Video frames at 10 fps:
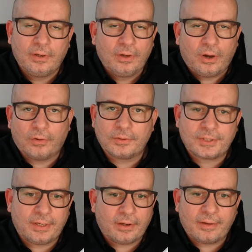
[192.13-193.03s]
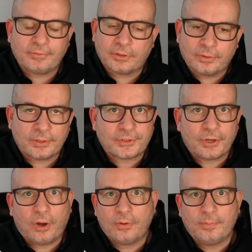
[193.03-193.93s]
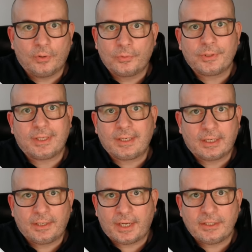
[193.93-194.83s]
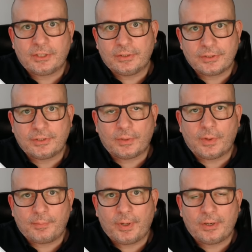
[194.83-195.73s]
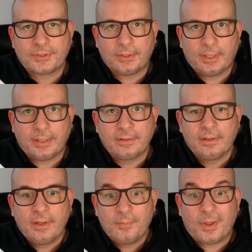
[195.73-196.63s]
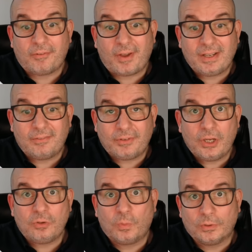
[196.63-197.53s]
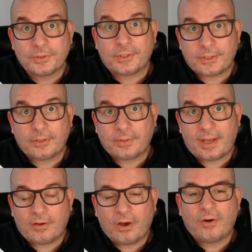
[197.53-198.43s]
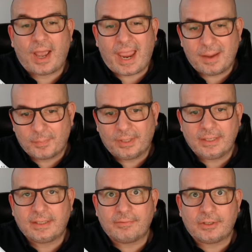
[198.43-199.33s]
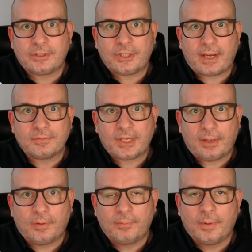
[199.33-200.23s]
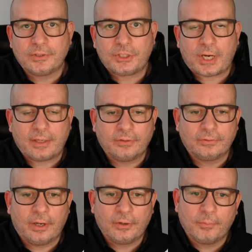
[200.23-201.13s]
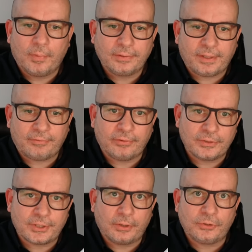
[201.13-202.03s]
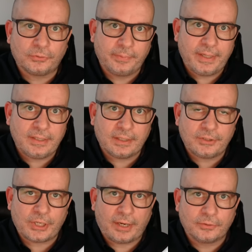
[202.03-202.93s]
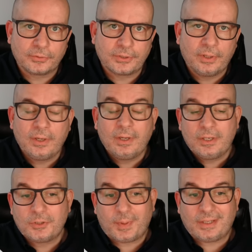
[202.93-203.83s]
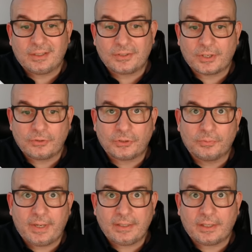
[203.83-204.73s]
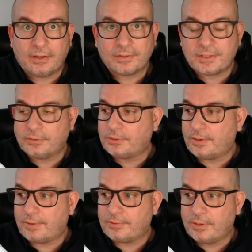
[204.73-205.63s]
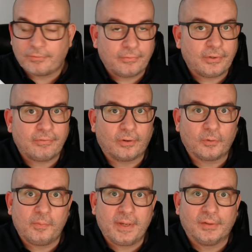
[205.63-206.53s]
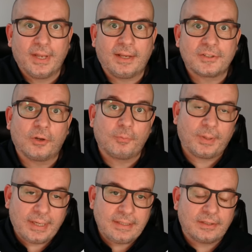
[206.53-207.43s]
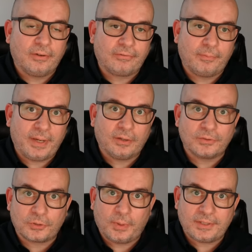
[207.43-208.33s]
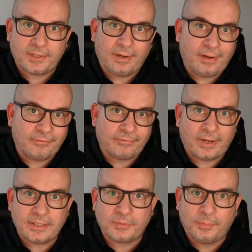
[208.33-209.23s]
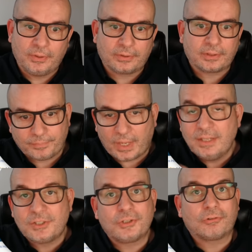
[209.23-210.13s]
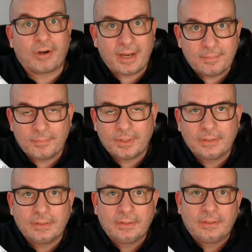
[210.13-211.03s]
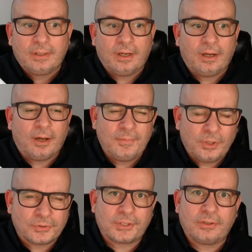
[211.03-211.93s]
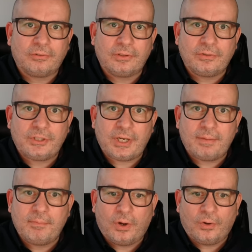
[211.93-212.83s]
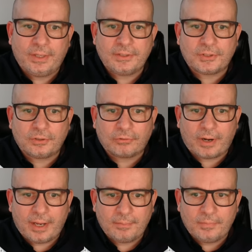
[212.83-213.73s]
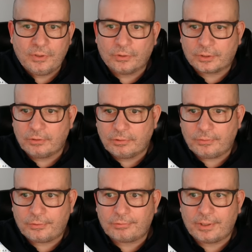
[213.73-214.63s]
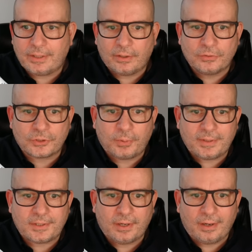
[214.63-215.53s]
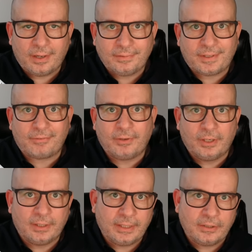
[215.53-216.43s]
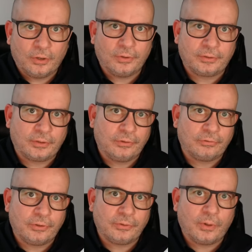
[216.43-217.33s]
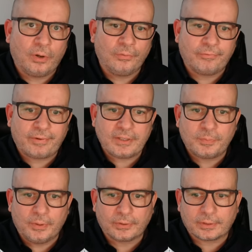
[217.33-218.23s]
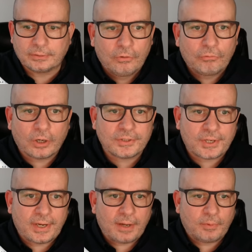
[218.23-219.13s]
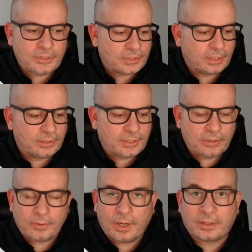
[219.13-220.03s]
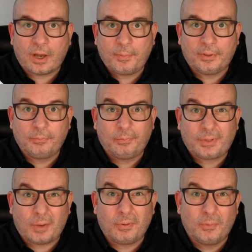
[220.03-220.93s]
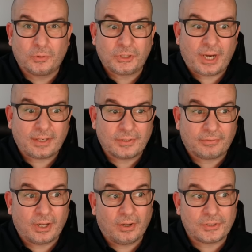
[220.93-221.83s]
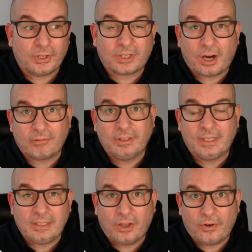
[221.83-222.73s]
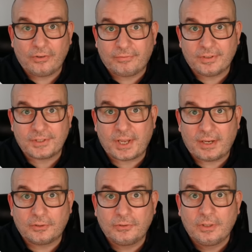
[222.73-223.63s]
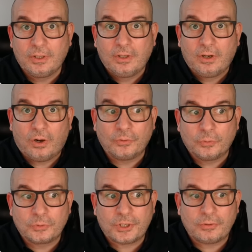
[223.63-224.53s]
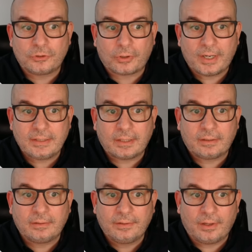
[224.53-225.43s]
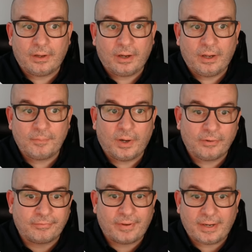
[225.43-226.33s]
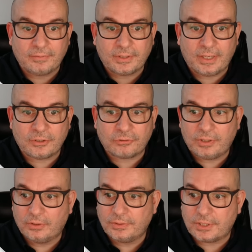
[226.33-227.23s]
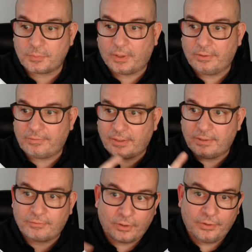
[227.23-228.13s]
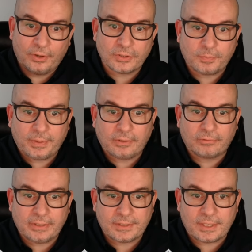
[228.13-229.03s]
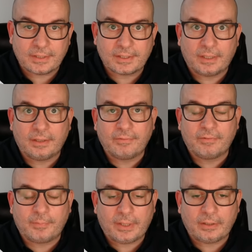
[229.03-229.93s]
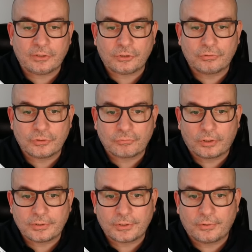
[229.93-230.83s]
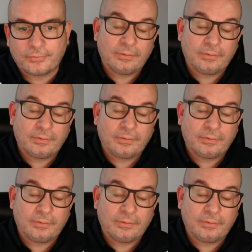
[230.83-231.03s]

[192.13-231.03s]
Honestly, I haven't got the time or the inclination to do it personally. But if any of you want to do that, I'll happily give it a shout out on my channel and on my different social media channels. Speaking of social media, I still don't have enough of you following me on there. So please look for me on Twitter and Facebook, Instagram. I'm not a guru Jim on Instagram, not a guru 3 on Twitter, and definitely not a guru on Facebook. Right, so now we're just going to do a couple more checks of cars that are currently live for sale on AutoTrader that I've found history on, despite the fact they've got a nice big green tick saying they've never been an insurance write-off.